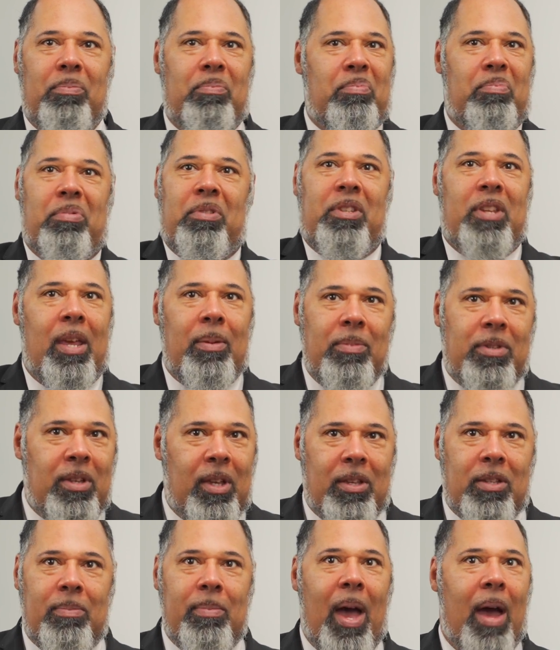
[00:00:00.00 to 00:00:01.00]

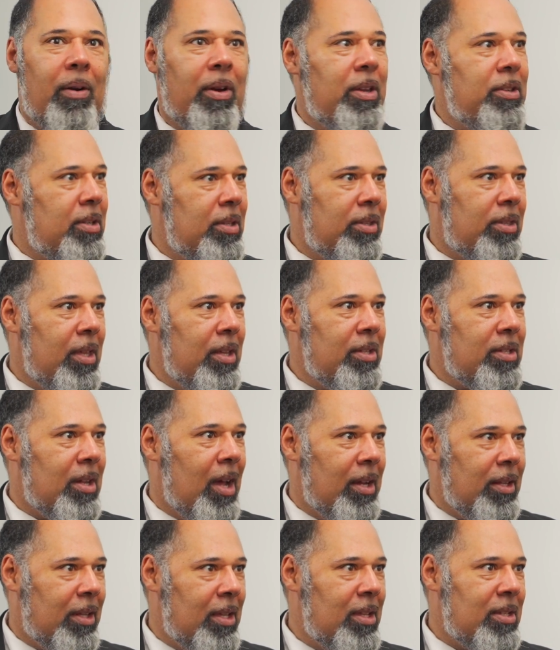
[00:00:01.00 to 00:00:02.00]
same-sex marriage and things
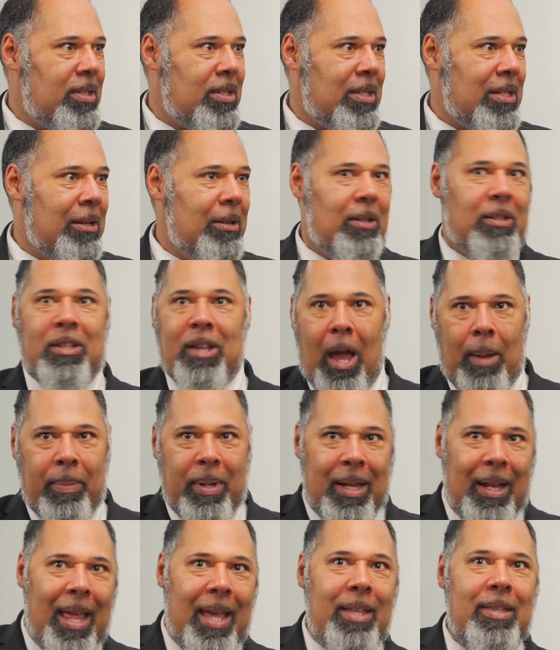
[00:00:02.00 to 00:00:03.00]
like this. It's
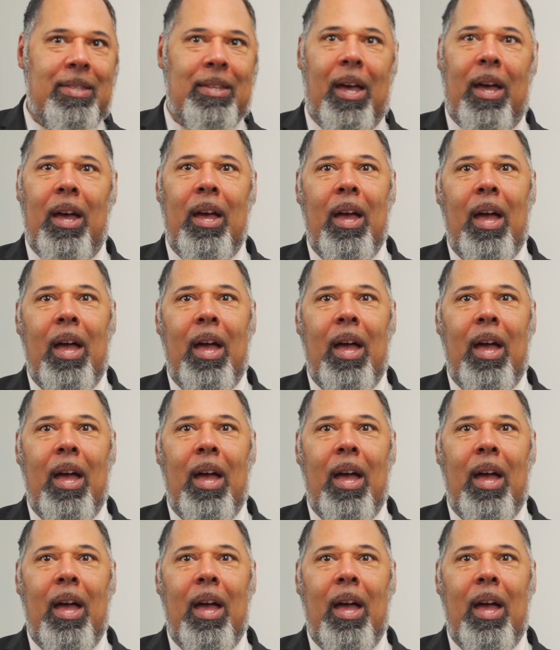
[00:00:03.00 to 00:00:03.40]
coming later.